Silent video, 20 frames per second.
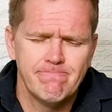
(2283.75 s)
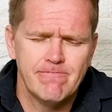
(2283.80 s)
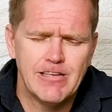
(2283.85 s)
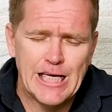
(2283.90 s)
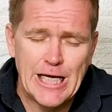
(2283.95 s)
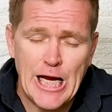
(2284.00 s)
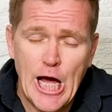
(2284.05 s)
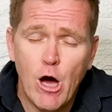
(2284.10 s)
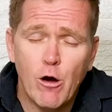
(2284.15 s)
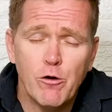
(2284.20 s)

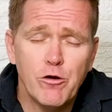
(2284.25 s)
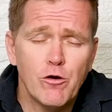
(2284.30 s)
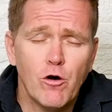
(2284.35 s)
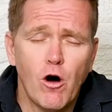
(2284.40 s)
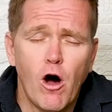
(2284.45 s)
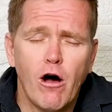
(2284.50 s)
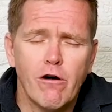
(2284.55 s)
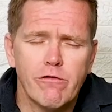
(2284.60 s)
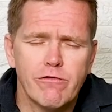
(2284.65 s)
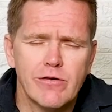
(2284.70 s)
And now
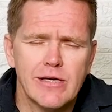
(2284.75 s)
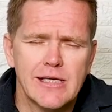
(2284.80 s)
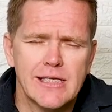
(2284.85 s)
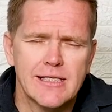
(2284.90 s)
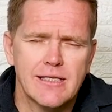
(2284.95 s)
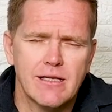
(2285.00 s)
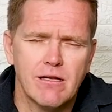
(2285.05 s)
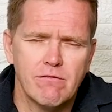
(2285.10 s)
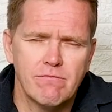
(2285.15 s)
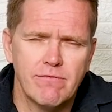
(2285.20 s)
you're offering
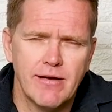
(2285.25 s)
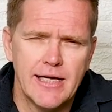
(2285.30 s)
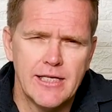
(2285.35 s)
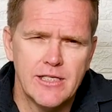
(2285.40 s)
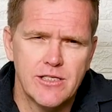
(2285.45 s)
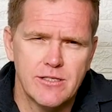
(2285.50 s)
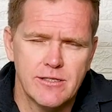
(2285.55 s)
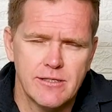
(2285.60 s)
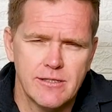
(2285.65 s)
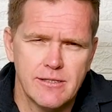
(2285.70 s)

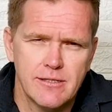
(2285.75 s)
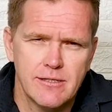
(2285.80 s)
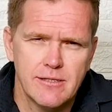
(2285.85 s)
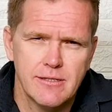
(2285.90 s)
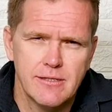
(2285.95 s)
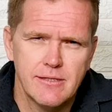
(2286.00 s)
salvation